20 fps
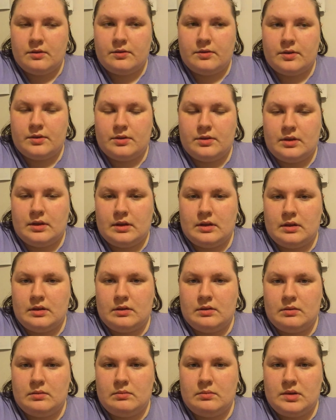for
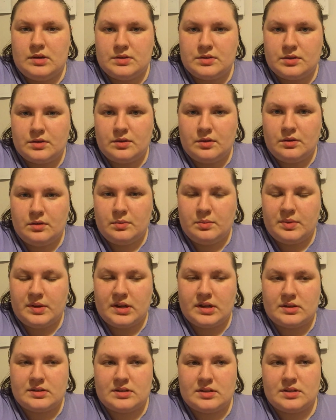the musical,
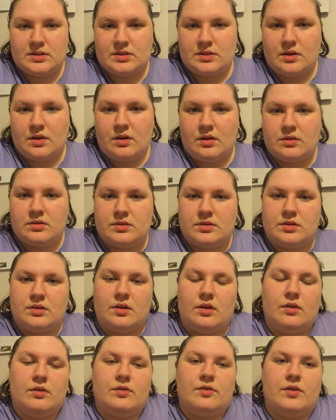because the songs
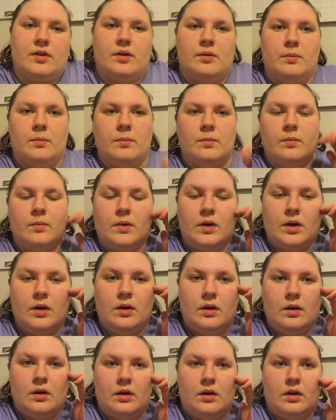go from
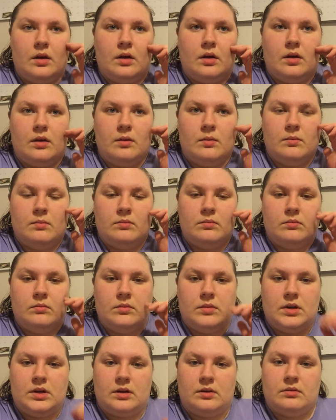
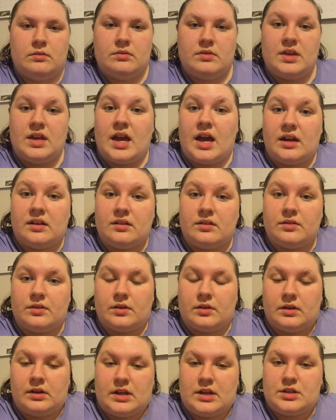you know, the end of a
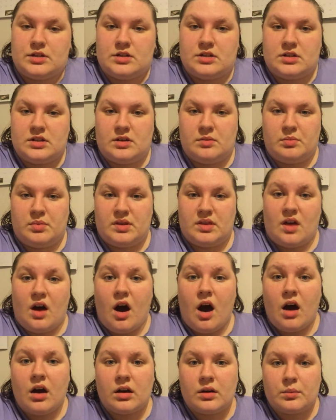relationship and the
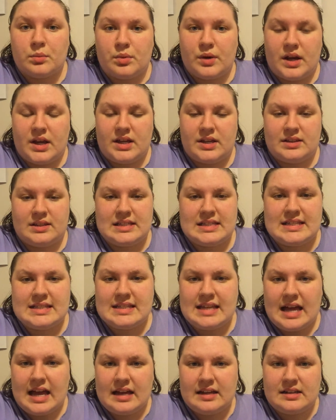heartbreak and the
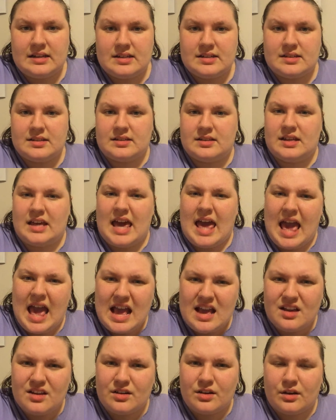sadness and the
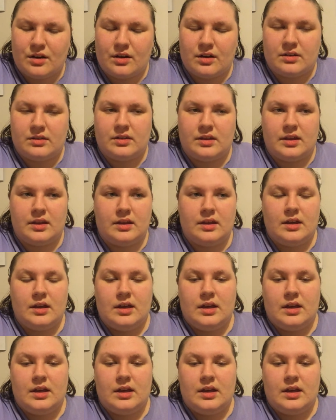anger and the